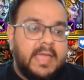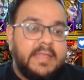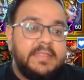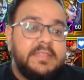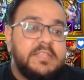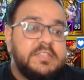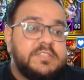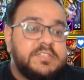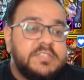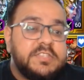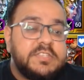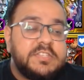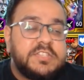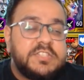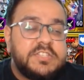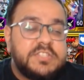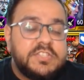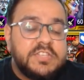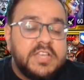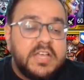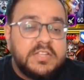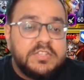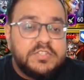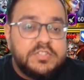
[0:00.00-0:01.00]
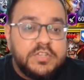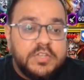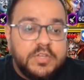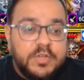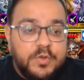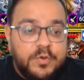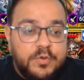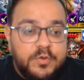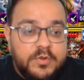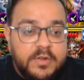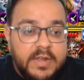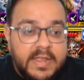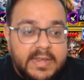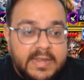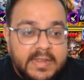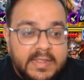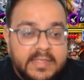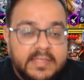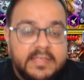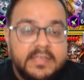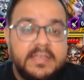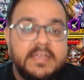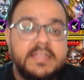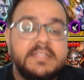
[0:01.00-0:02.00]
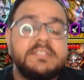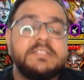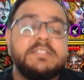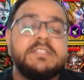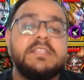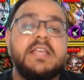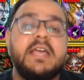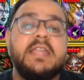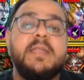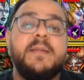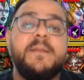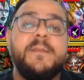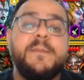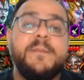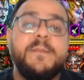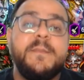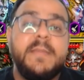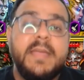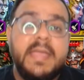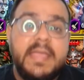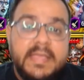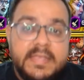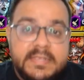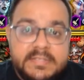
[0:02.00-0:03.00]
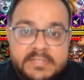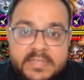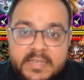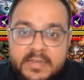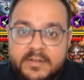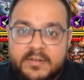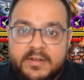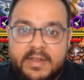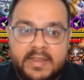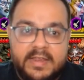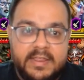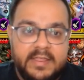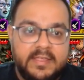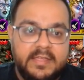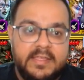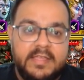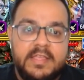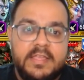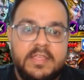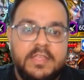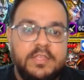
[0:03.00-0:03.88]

And this is such a good relic. It's an amazing relic.